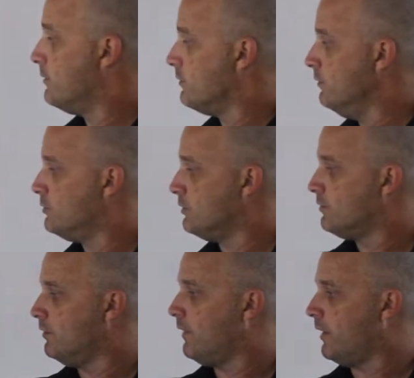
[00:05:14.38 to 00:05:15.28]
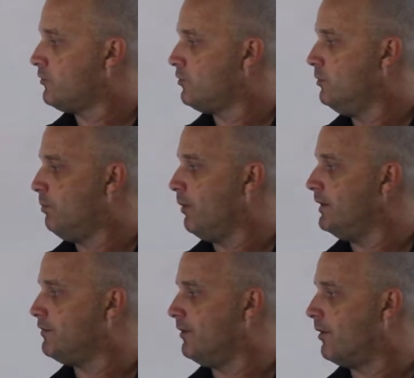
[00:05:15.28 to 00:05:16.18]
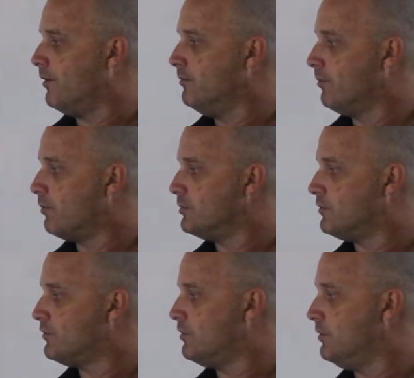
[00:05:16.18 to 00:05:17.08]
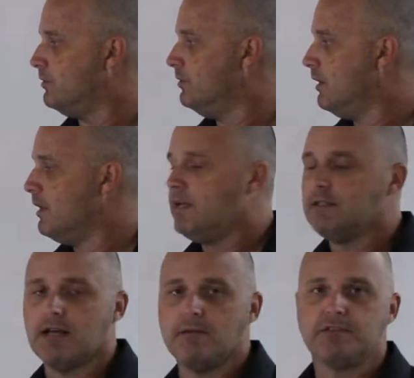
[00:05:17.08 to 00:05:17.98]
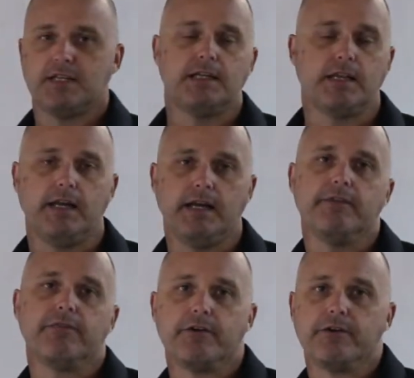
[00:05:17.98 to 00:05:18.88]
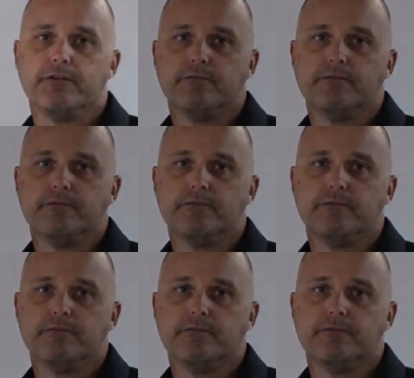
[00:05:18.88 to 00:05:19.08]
solution. So you got 2.0, or just 2, times 10 to the negative third.